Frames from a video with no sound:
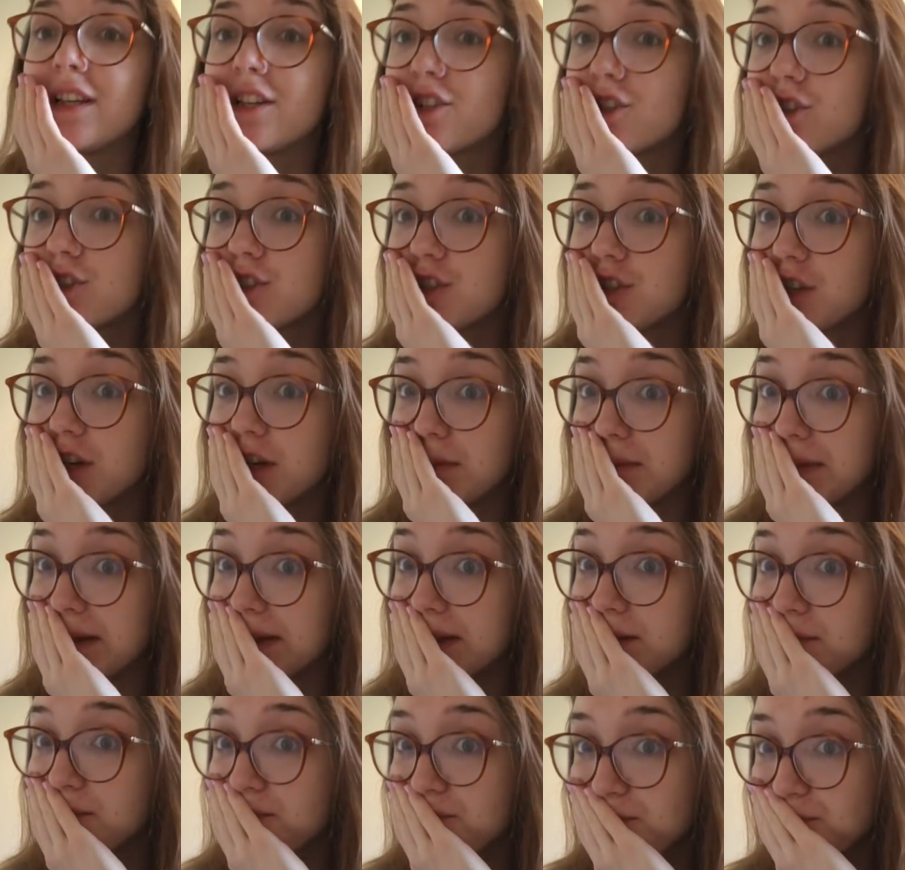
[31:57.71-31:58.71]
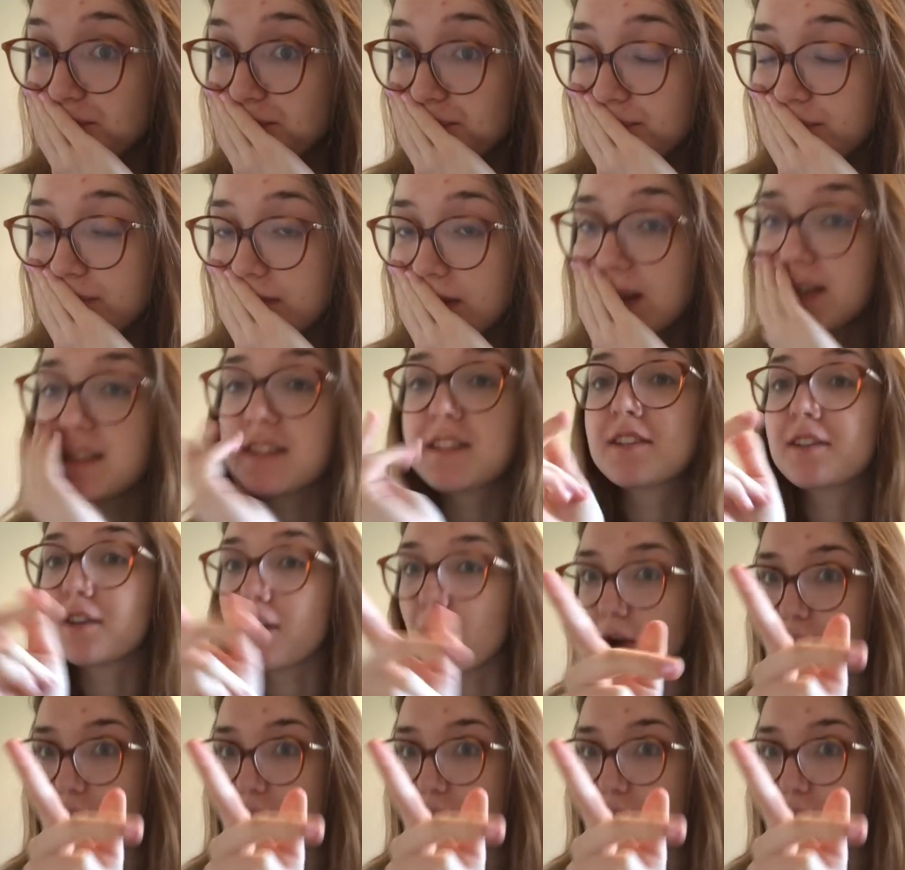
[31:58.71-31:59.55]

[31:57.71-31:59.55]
stupid. So,